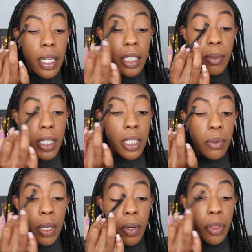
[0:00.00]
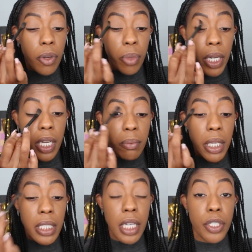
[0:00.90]
especially when going through a breakup,
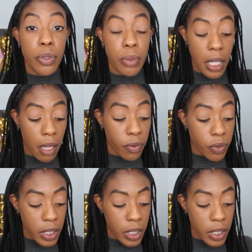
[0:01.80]
because I do love